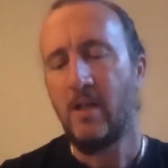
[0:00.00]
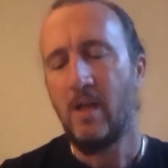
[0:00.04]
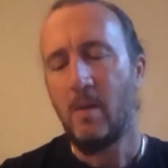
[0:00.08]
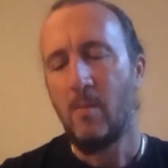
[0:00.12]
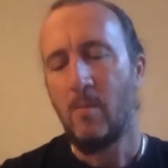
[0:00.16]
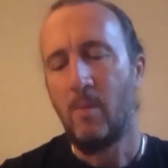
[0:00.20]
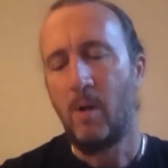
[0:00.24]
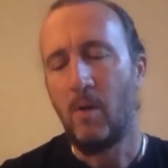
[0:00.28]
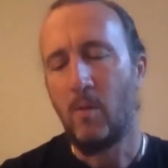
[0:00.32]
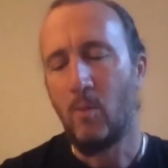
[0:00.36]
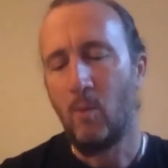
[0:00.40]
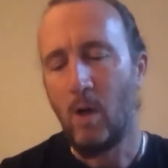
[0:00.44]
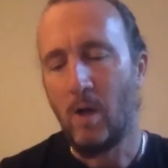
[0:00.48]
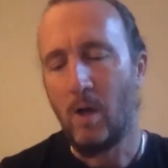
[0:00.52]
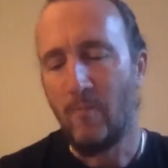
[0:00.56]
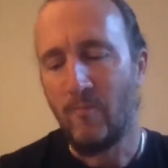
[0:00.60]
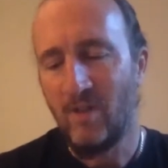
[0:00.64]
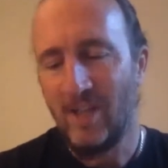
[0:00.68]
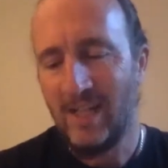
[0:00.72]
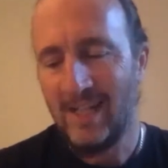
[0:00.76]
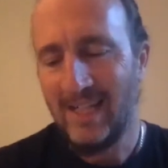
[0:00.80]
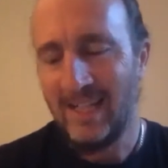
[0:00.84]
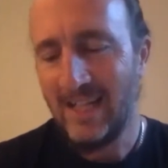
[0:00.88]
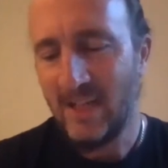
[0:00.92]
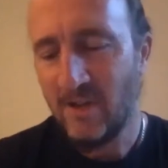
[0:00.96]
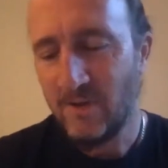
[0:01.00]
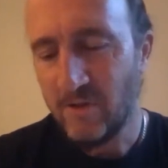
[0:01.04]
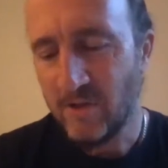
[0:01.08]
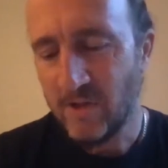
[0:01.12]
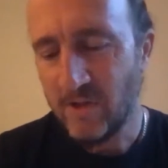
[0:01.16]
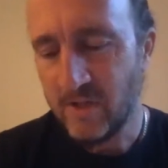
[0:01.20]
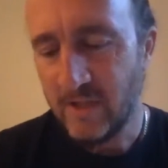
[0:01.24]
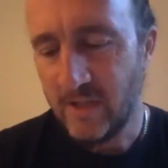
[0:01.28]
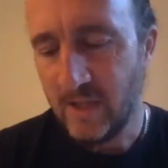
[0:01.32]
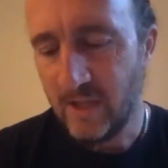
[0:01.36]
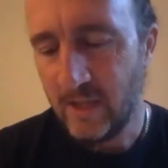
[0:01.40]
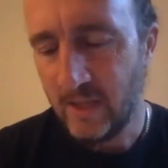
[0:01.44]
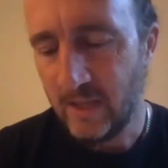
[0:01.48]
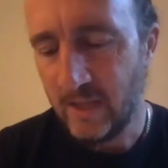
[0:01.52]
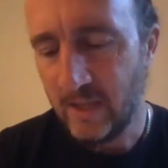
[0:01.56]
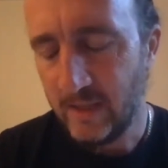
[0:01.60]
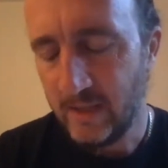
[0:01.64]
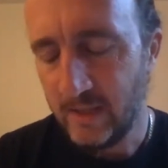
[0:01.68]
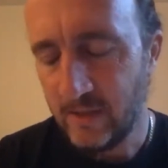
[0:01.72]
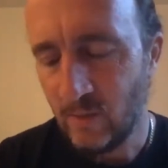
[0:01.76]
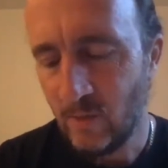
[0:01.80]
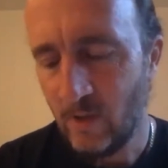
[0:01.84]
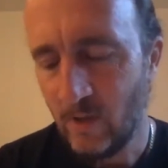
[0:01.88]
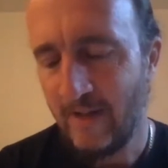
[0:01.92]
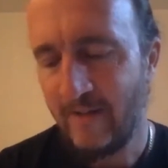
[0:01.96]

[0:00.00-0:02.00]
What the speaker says: But what I'm really interested in is what